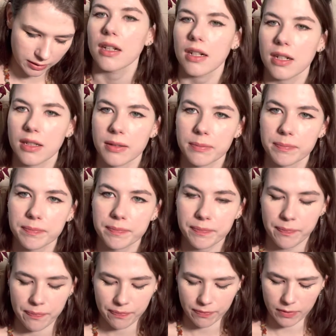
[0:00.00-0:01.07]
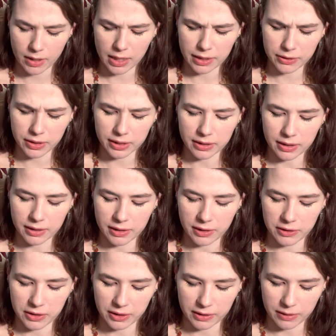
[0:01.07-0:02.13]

I tried not touching